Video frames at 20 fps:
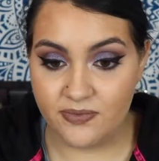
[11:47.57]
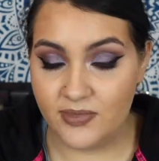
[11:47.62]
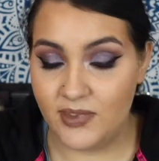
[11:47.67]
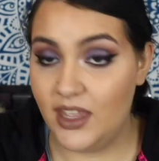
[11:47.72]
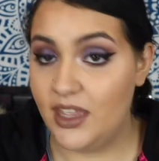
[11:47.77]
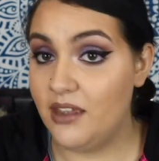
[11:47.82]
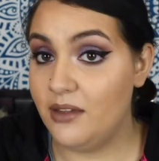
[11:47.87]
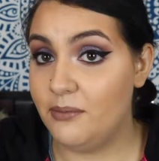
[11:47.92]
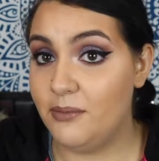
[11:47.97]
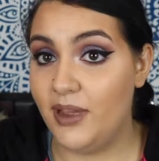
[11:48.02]

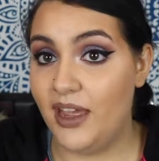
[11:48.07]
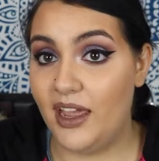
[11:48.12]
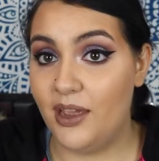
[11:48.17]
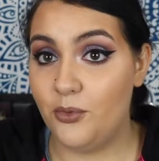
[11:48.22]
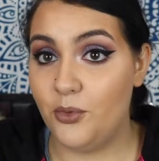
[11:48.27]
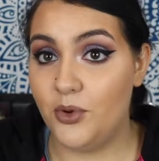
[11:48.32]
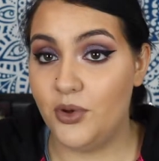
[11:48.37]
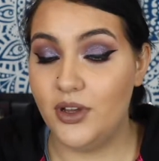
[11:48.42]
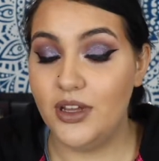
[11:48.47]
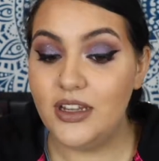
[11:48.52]
Yeah, but I
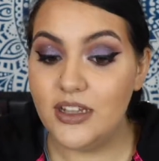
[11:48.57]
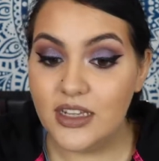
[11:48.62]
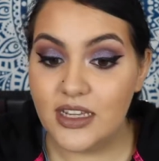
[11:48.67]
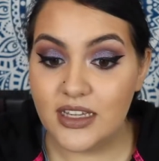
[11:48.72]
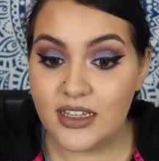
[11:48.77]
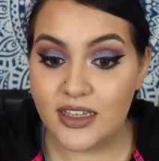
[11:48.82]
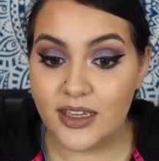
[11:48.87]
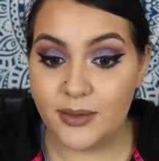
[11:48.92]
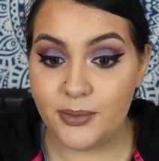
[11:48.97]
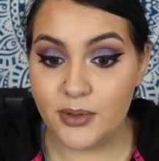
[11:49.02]
will
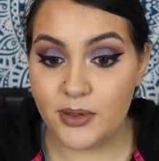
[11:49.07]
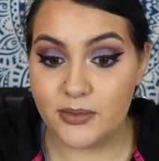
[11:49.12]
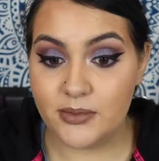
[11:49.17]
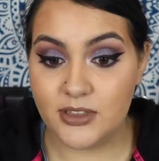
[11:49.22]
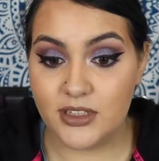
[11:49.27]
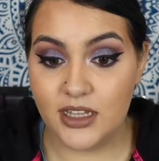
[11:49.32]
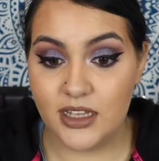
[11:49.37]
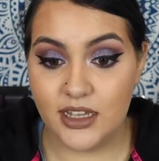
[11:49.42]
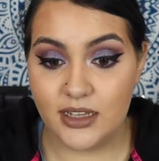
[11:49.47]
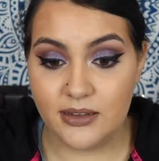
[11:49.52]
keep you
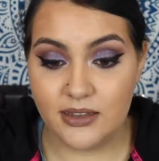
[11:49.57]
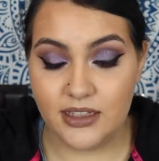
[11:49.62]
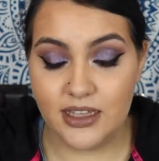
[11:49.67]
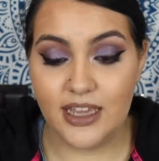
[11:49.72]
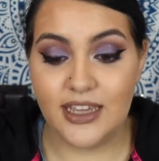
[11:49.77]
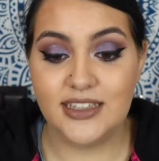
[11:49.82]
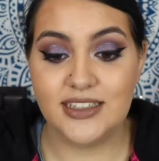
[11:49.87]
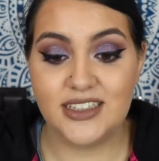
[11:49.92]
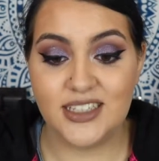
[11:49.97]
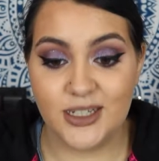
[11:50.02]

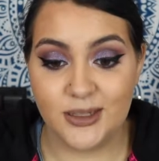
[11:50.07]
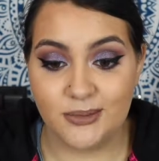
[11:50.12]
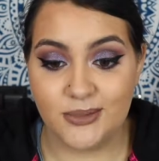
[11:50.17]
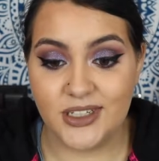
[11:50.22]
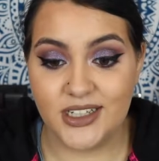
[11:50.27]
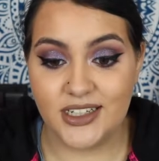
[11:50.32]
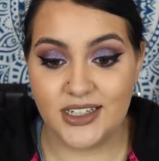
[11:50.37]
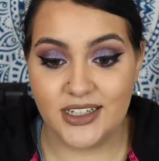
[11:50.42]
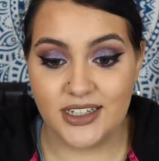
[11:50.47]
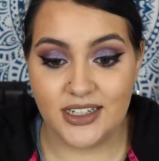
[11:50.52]
guys
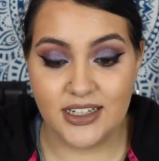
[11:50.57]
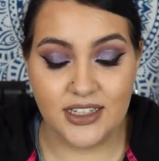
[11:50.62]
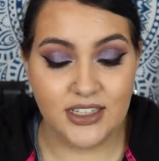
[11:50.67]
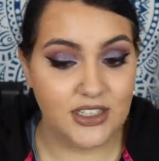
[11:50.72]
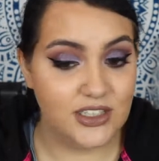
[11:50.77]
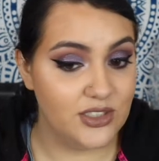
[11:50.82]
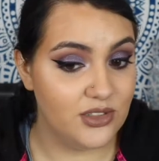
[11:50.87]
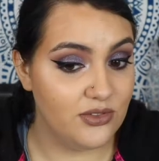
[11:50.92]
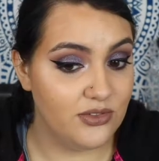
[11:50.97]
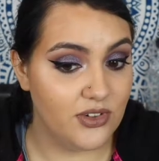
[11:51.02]
updated.
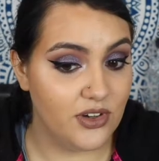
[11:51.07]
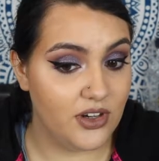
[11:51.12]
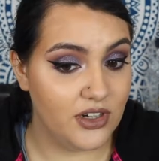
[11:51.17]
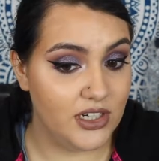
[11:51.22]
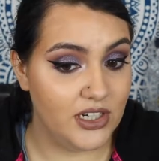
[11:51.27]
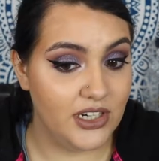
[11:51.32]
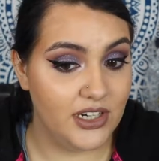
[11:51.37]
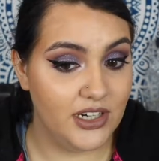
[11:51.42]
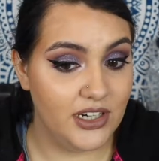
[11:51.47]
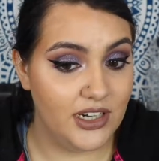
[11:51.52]
So
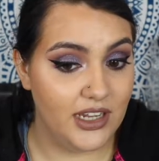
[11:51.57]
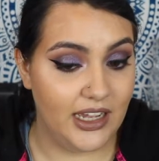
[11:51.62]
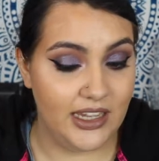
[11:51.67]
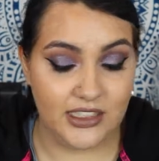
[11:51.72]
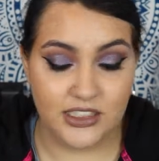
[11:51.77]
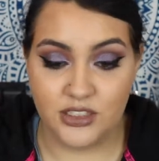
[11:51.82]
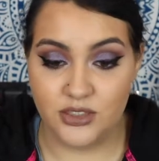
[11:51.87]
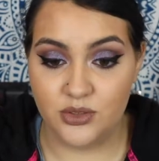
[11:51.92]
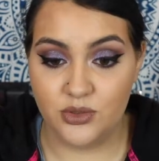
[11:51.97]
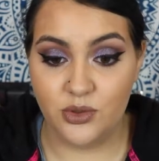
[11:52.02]
far, I
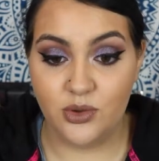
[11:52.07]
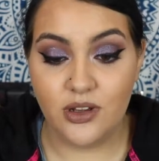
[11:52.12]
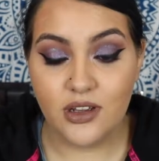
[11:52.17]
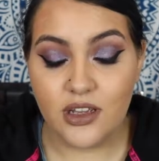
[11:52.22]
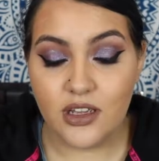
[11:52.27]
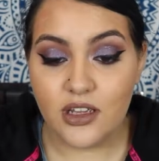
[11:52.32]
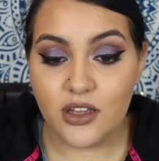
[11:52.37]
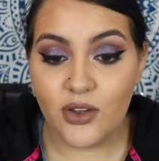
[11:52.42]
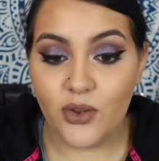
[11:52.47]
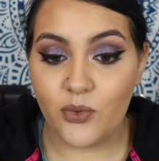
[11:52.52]
do
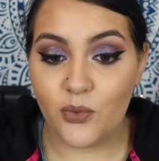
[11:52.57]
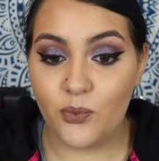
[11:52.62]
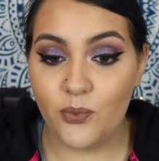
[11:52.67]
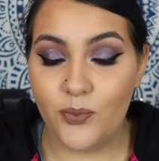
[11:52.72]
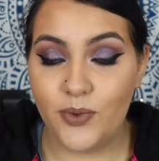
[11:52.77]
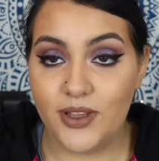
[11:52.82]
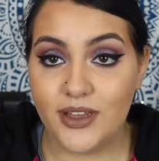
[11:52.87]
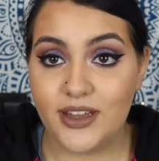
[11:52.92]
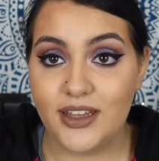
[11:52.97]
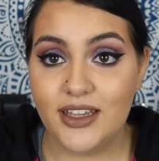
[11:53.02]

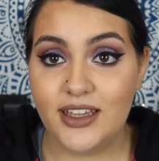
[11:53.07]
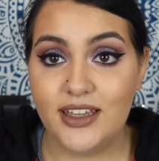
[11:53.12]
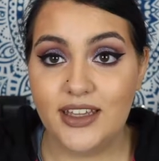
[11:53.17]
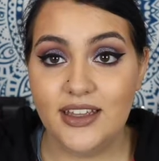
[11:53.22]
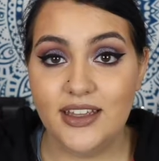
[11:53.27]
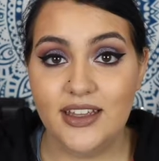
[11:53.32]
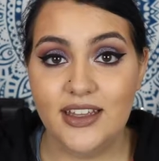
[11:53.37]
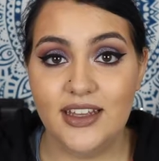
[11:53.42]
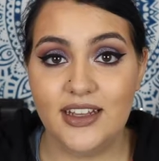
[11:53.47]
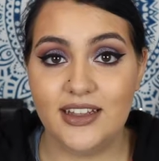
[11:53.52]

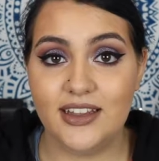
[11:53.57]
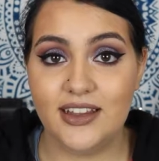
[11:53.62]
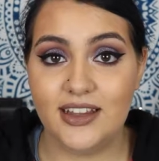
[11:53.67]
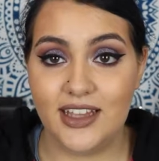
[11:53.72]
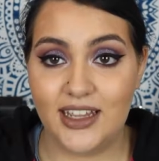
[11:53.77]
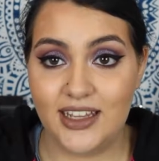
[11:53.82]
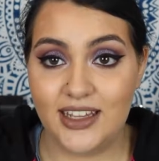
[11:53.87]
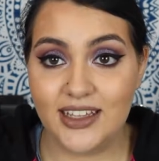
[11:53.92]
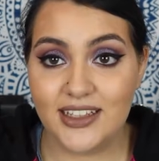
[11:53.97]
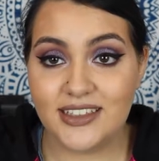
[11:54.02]
really
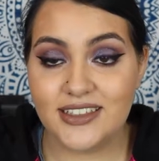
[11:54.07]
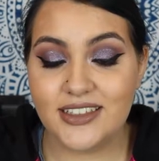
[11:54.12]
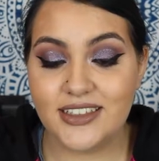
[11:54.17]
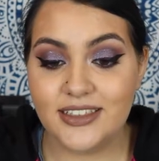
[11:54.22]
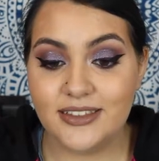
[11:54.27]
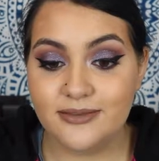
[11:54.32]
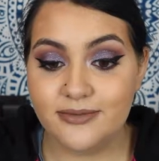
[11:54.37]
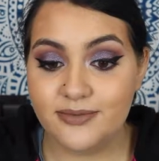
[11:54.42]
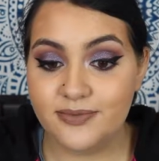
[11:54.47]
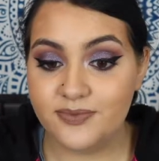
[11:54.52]
like it.
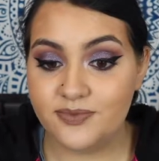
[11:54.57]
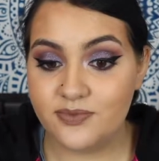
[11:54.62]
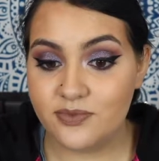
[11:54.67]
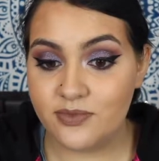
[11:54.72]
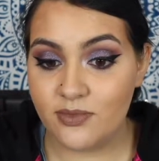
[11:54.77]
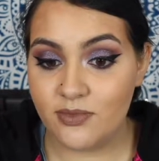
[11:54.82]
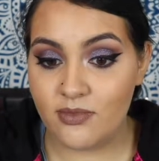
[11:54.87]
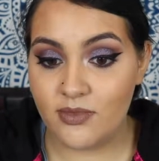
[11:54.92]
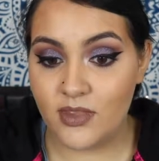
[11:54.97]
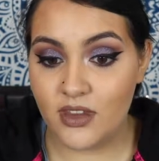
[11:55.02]

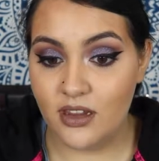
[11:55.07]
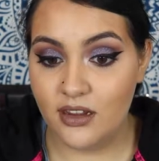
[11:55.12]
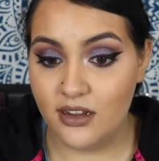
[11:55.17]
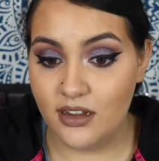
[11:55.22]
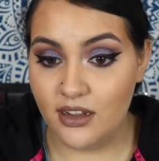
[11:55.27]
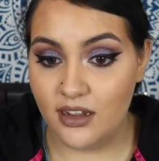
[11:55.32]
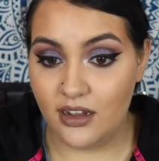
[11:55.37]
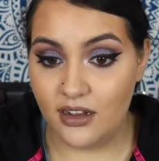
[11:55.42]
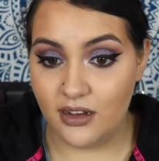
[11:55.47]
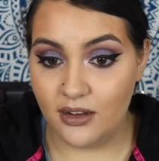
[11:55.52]

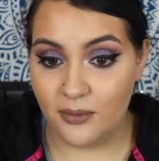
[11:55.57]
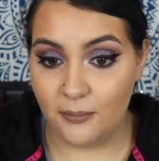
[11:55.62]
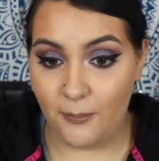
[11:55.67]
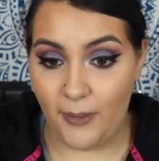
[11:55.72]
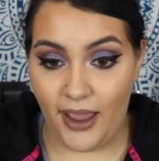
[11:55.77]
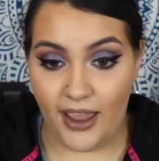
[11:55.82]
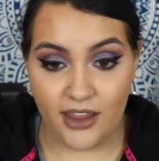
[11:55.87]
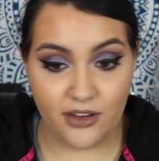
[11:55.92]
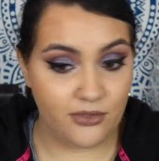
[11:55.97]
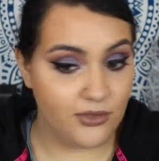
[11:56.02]

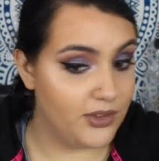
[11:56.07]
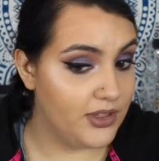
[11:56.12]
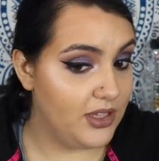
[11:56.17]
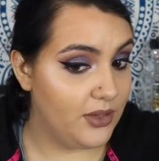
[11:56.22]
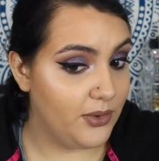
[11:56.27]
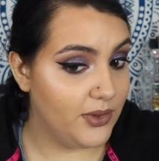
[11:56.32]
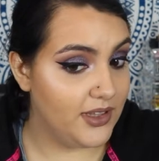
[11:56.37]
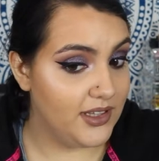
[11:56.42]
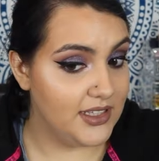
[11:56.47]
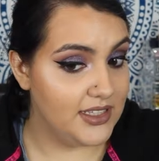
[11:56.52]
I have really
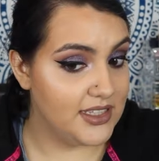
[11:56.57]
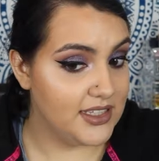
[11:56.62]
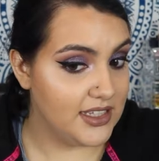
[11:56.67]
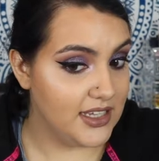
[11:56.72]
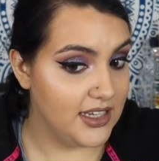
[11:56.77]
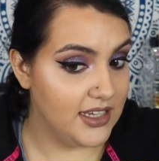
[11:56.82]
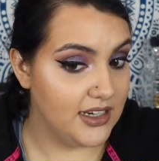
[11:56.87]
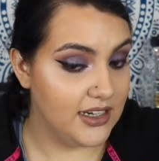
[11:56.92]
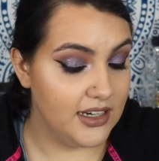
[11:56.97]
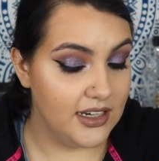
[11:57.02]
oily
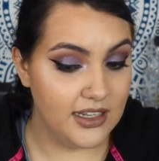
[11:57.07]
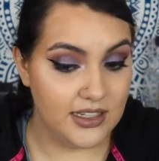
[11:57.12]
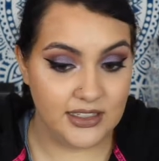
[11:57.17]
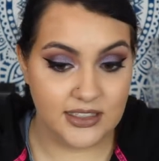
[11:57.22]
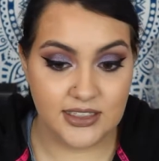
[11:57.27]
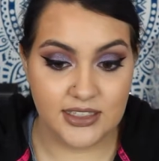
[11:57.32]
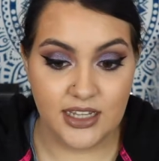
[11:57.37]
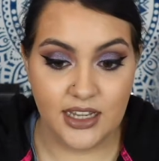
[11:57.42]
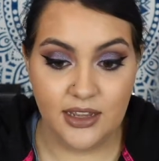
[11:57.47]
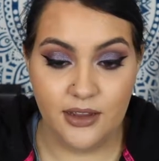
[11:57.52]
skin,
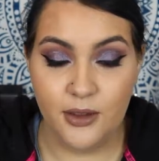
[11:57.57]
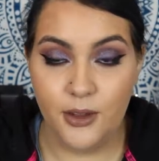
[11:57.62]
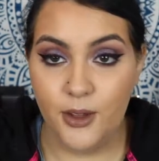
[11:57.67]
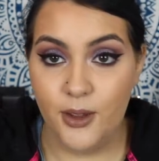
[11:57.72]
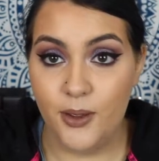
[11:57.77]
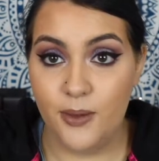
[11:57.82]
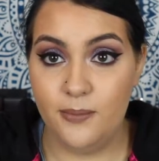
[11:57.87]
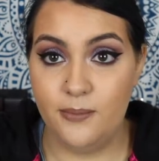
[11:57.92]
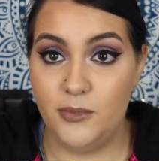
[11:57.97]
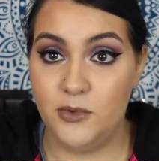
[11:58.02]
as
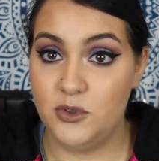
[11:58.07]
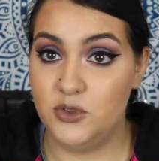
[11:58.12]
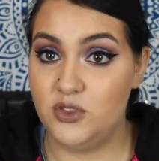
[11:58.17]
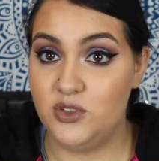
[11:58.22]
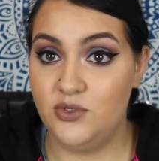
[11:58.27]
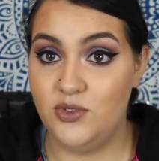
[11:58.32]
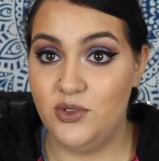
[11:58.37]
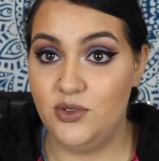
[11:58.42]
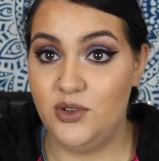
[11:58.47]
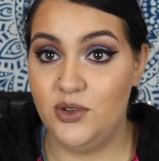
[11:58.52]
most
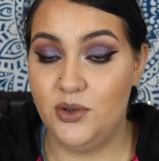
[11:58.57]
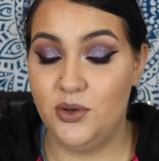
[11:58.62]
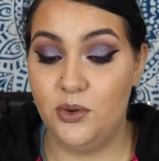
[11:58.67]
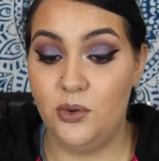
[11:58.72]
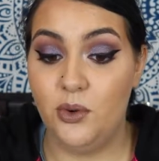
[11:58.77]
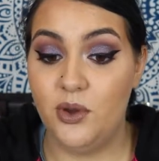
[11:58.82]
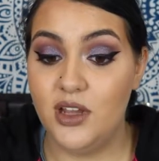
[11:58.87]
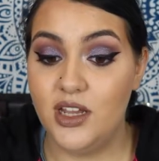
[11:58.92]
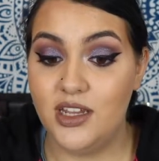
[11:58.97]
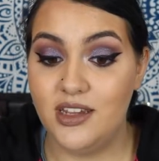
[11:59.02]
of you
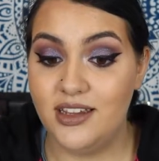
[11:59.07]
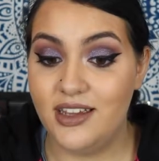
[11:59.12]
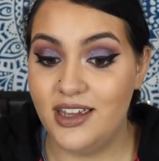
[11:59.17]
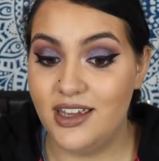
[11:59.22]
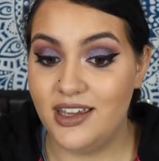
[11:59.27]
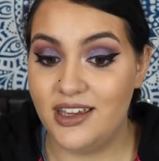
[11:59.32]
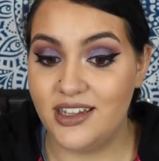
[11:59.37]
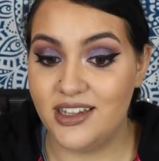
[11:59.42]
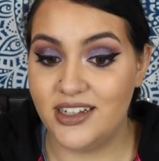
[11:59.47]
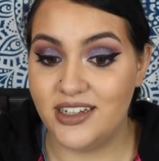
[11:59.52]
know,
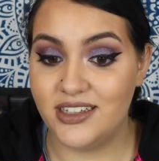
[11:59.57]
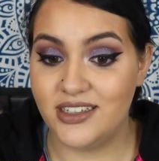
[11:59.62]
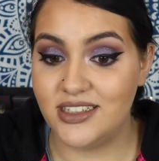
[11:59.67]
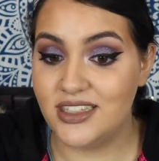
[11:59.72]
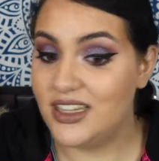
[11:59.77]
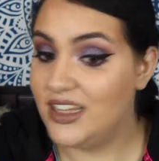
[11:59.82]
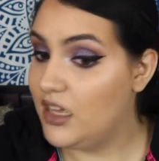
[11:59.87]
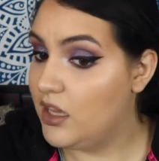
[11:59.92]
and